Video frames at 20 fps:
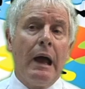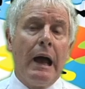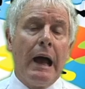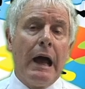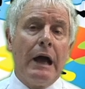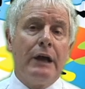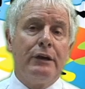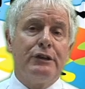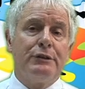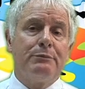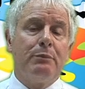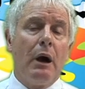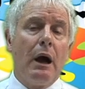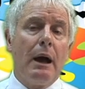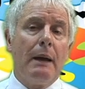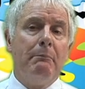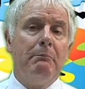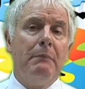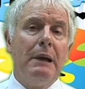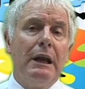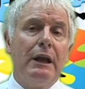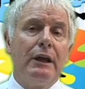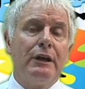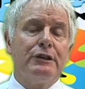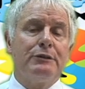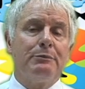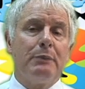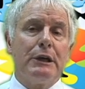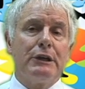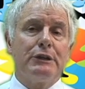And despite
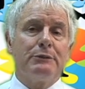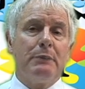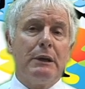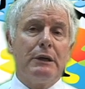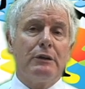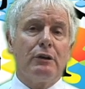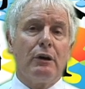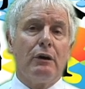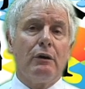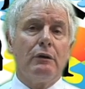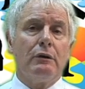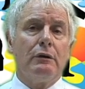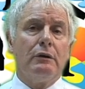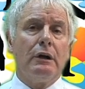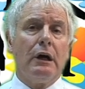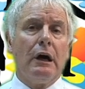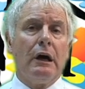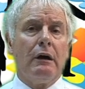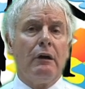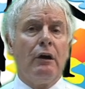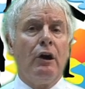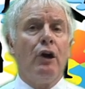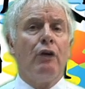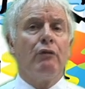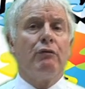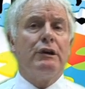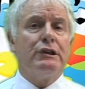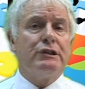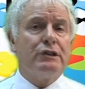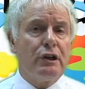millions being spent on
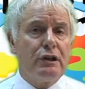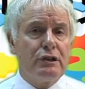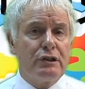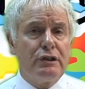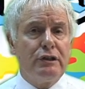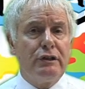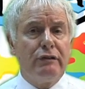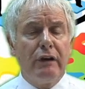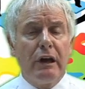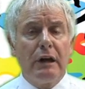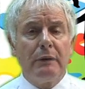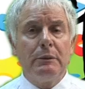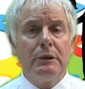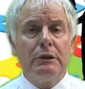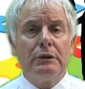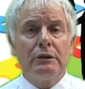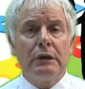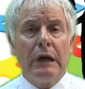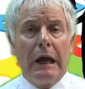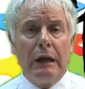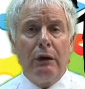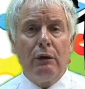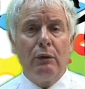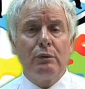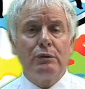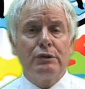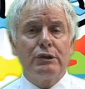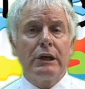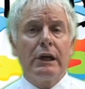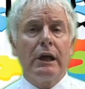research and development and
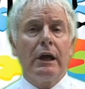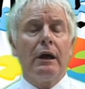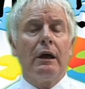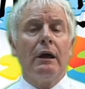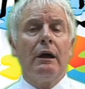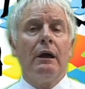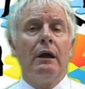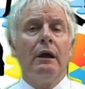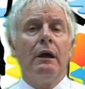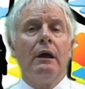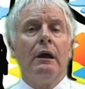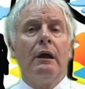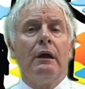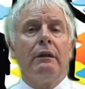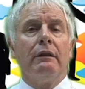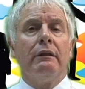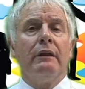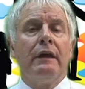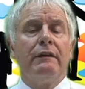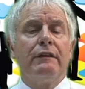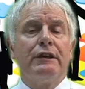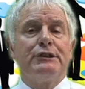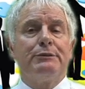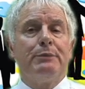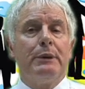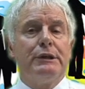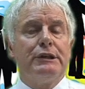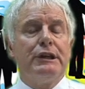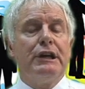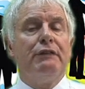launching it, then they
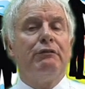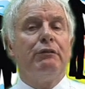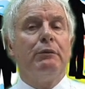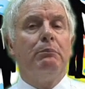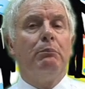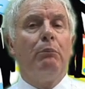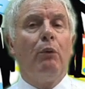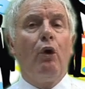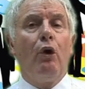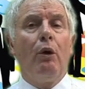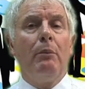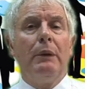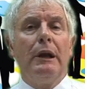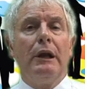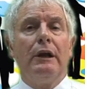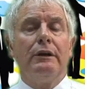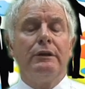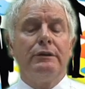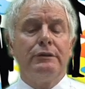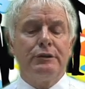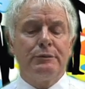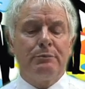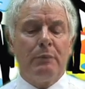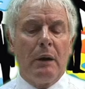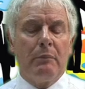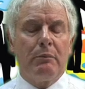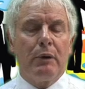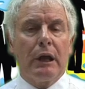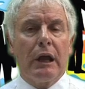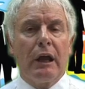spent even more millions by
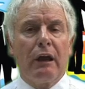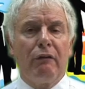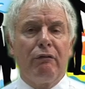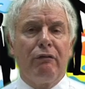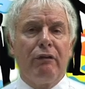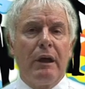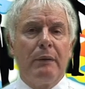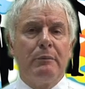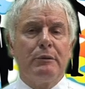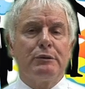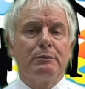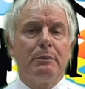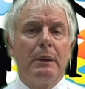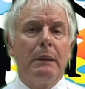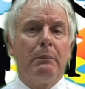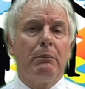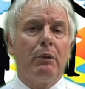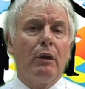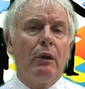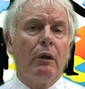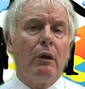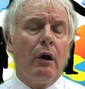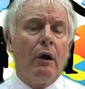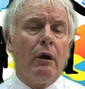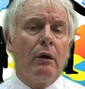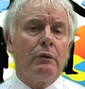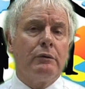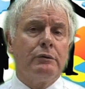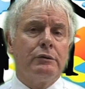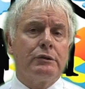bringing famous people
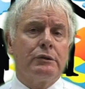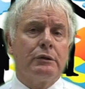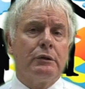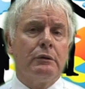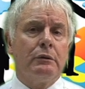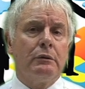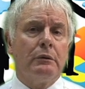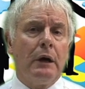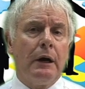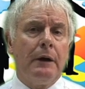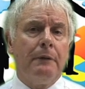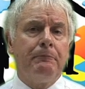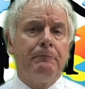onto